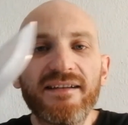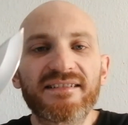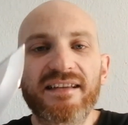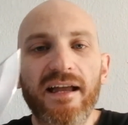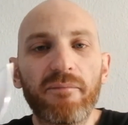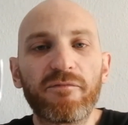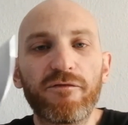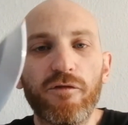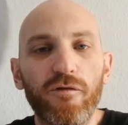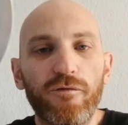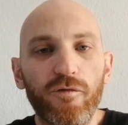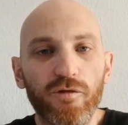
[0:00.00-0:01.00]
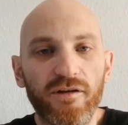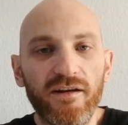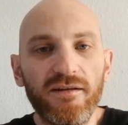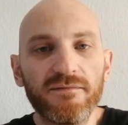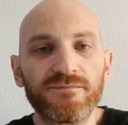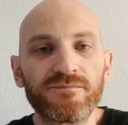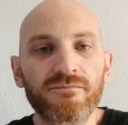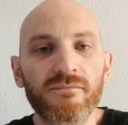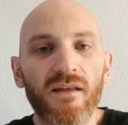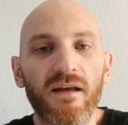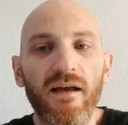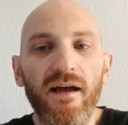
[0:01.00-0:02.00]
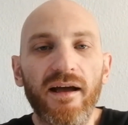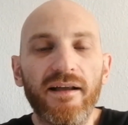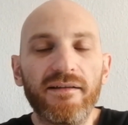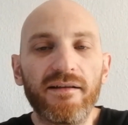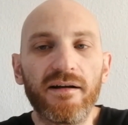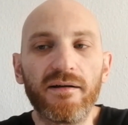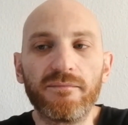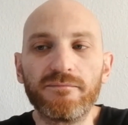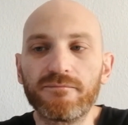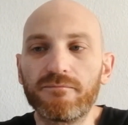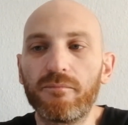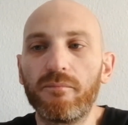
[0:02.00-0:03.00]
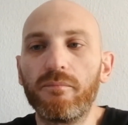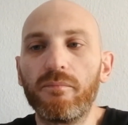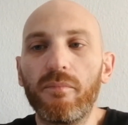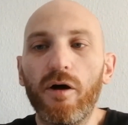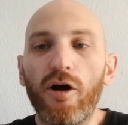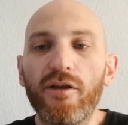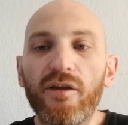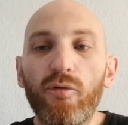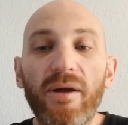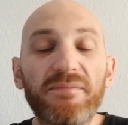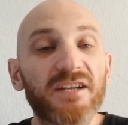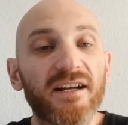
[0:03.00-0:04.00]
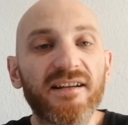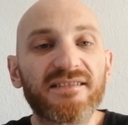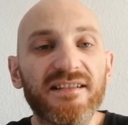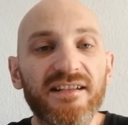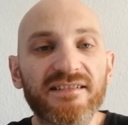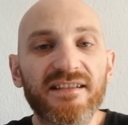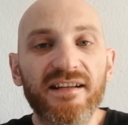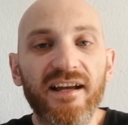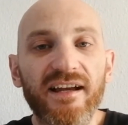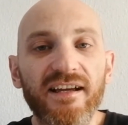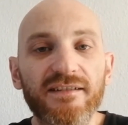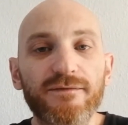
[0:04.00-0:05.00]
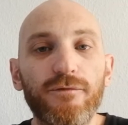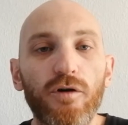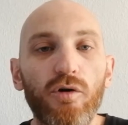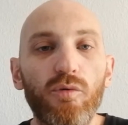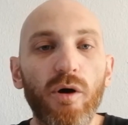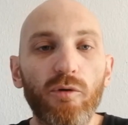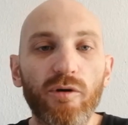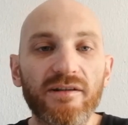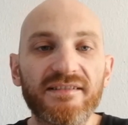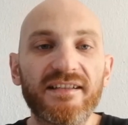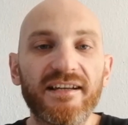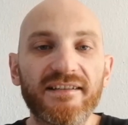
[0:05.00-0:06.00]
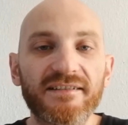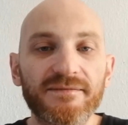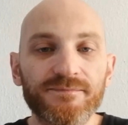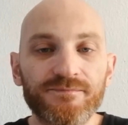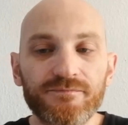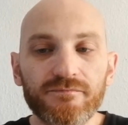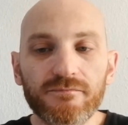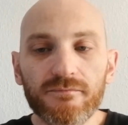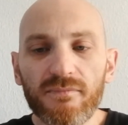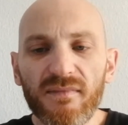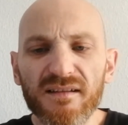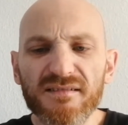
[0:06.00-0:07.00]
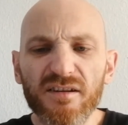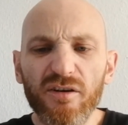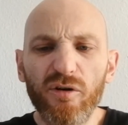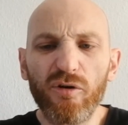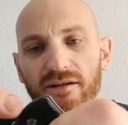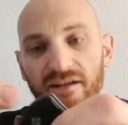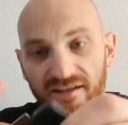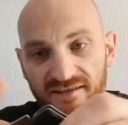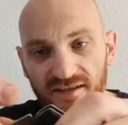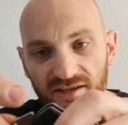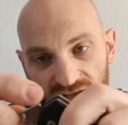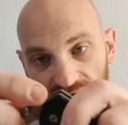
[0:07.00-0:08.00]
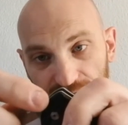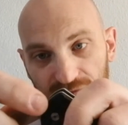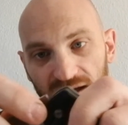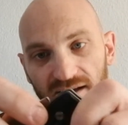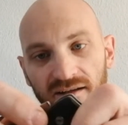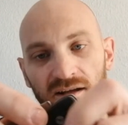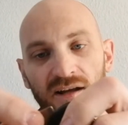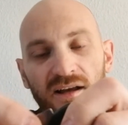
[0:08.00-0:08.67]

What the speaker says: is stamped 440, and on the website it's listed as 4116. So a research I've done